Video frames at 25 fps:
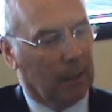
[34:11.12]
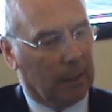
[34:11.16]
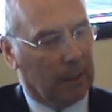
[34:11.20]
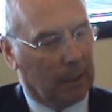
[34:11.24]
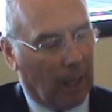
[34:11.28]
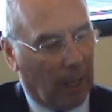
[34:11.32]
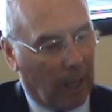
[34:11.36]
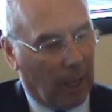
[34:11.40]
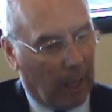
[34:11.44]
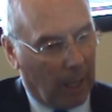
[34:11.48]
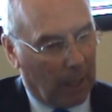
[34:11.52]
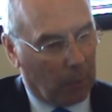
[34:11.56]

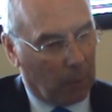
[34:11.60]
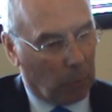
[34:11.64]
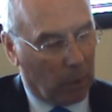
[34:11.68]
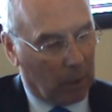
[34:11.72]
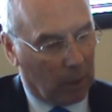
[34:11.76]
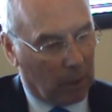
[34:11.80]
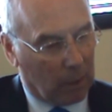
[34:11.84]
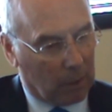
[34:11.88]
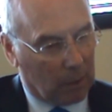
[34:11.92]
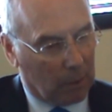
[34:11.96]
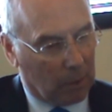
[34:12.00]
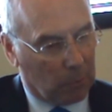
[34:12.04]

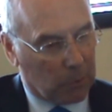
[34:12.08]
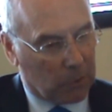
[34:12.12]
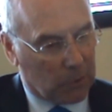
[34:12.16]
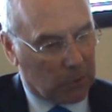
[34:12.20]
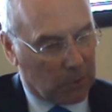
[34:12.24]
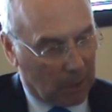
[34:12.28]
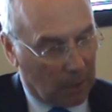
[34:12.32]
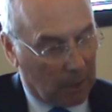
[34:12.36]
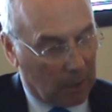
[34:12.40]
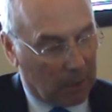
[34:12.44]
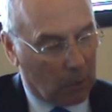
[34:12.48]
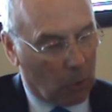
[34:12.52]
Well, it was
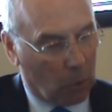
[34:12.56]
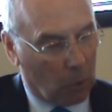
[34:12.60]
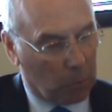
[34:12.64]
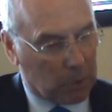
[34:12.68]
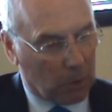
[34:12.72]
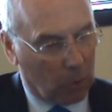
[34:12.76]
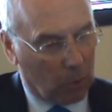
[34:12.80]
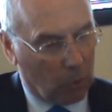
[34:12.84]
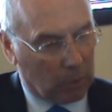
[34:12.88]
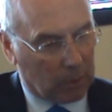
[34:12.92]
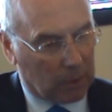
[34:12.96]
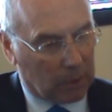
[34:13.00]
a
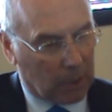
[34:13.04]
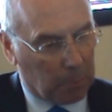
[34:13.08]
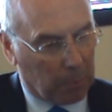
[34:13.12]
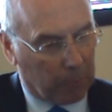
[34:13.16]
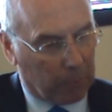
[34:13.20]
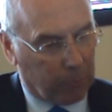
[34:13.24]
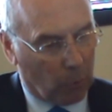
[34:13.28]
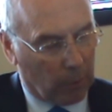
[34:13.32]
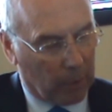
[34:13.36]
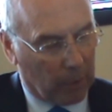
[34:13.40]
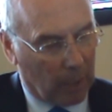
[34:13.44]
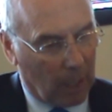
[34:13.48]
long time
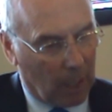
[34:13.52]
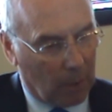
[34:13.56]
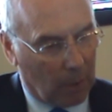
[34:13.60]
before that.